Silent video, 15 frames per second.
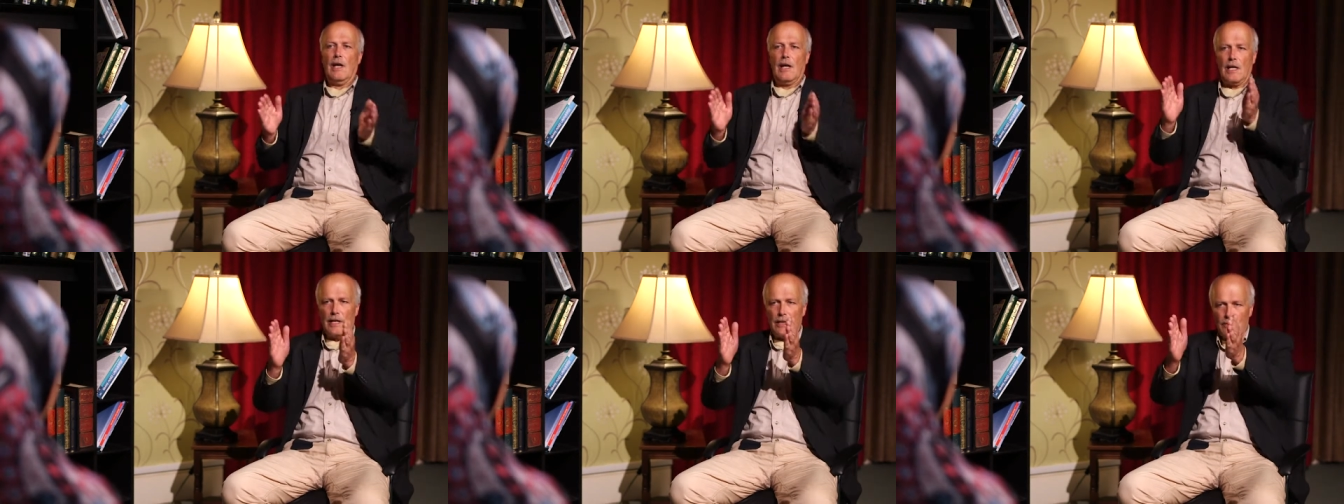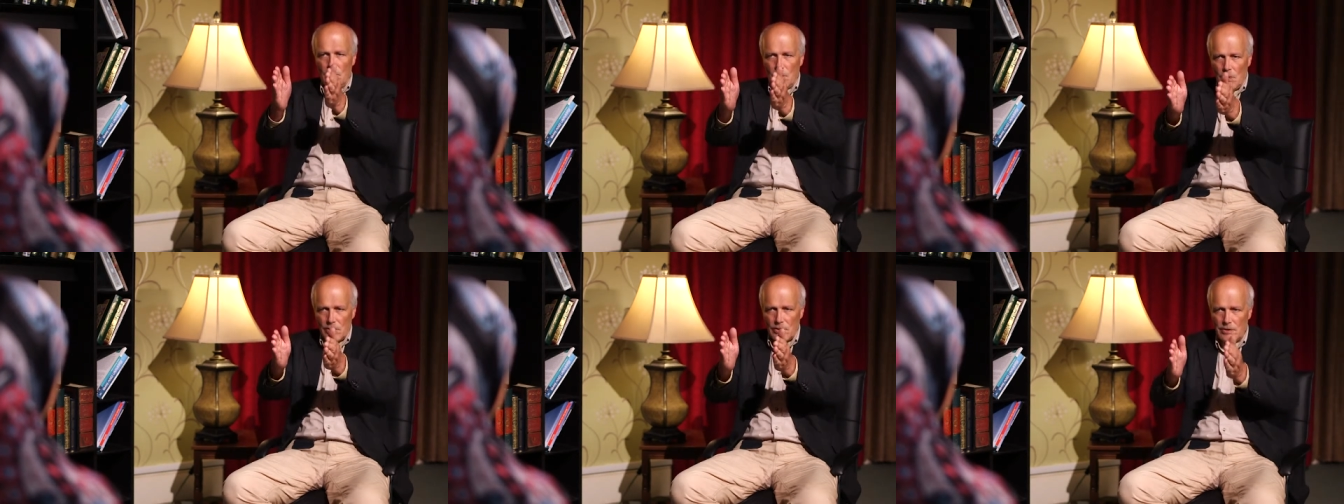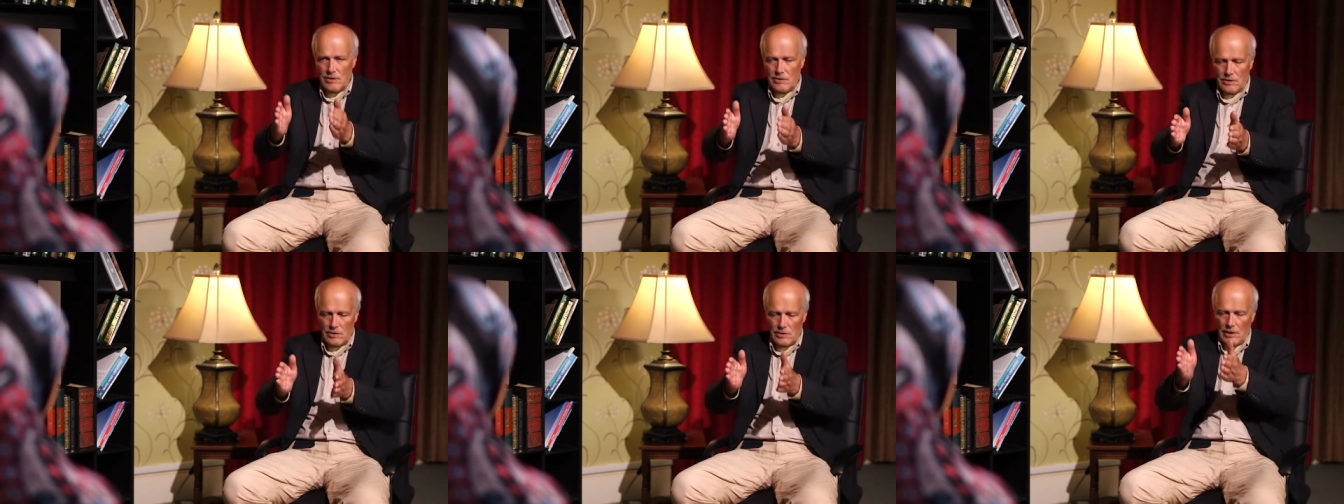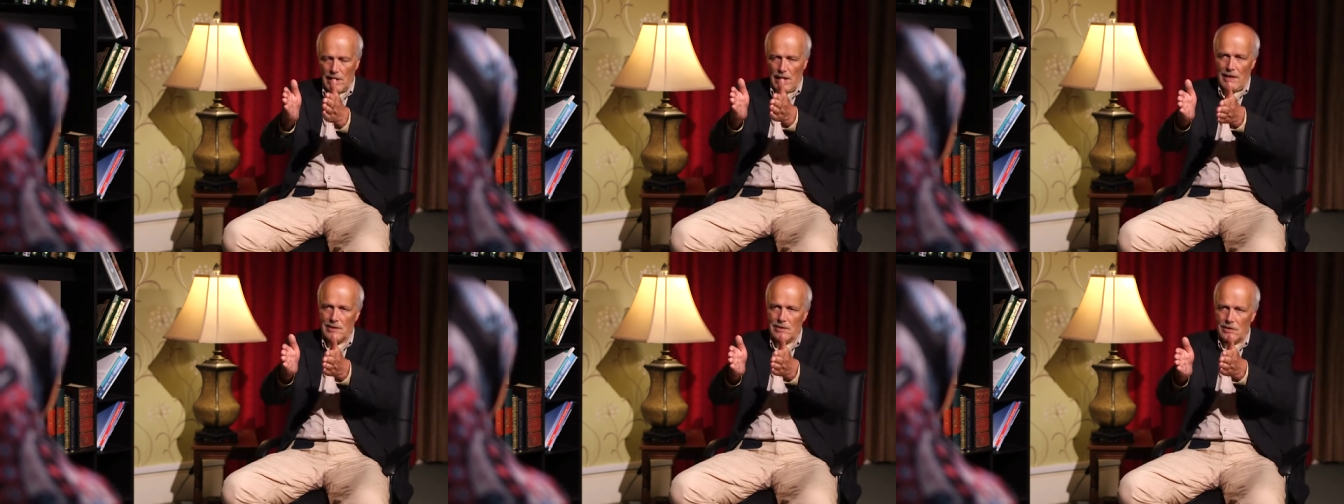and if you want to
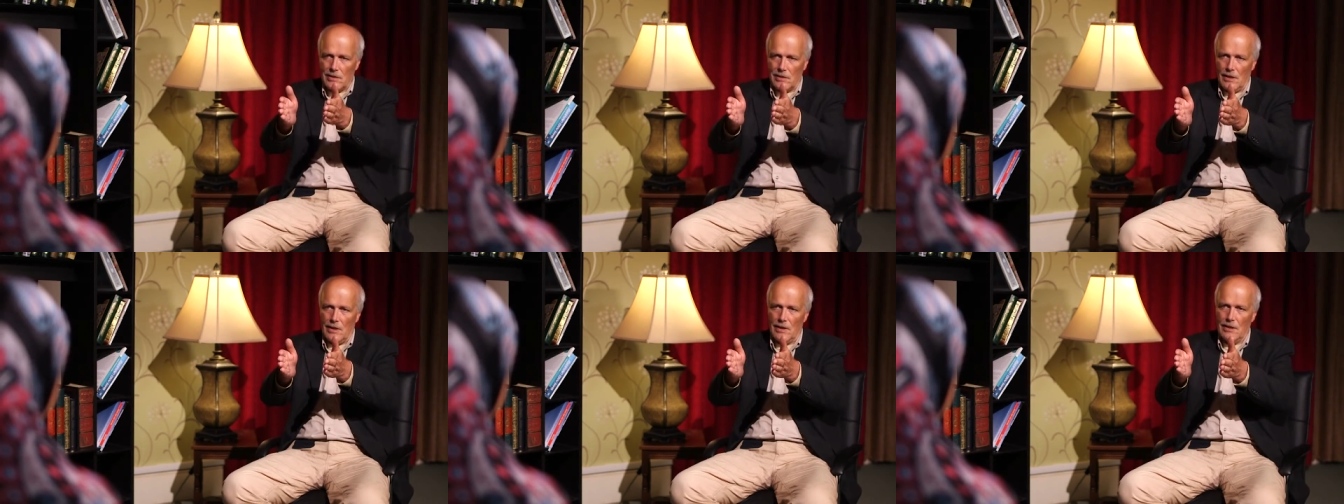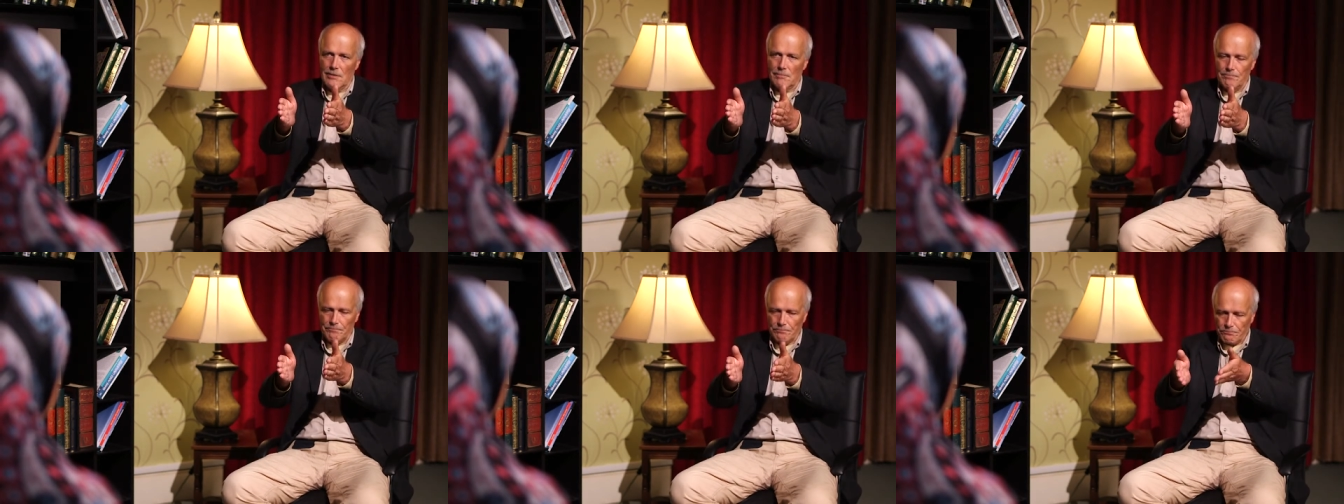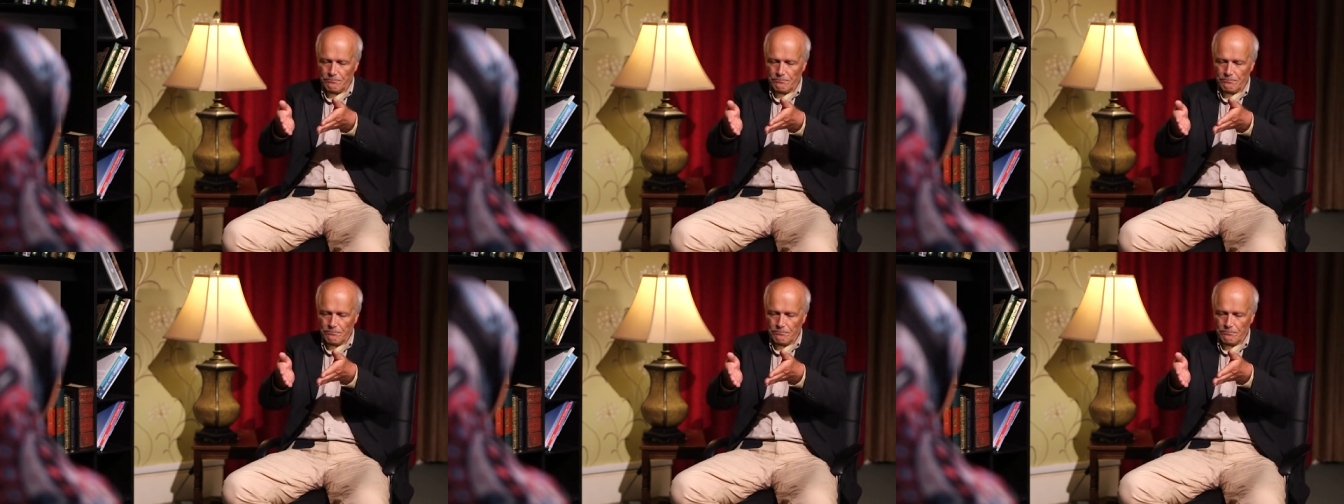get an